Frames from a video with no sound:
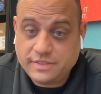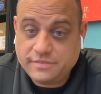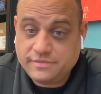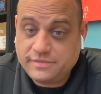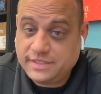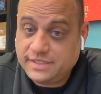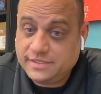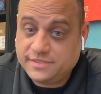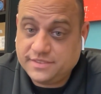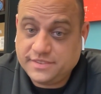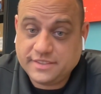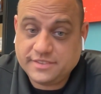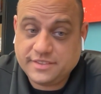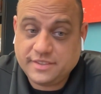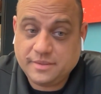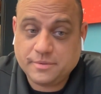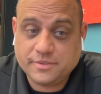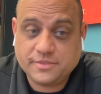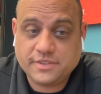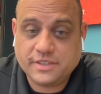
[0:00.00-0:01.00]
fifty,
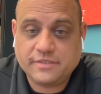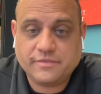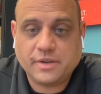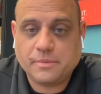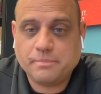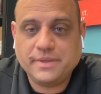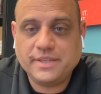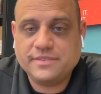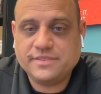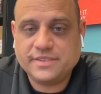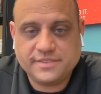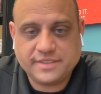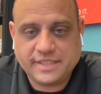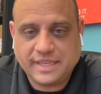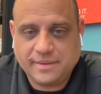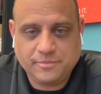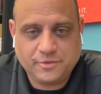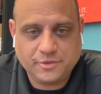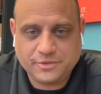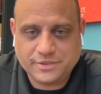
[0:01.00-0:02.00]
sixty percent of our business
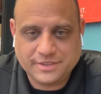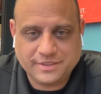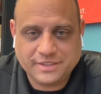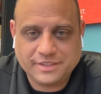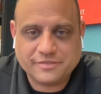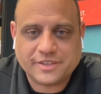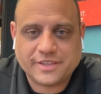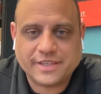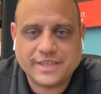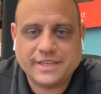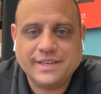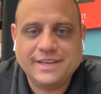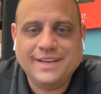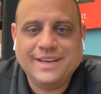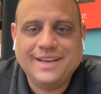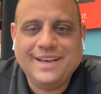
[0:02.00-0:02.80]
came through delivery.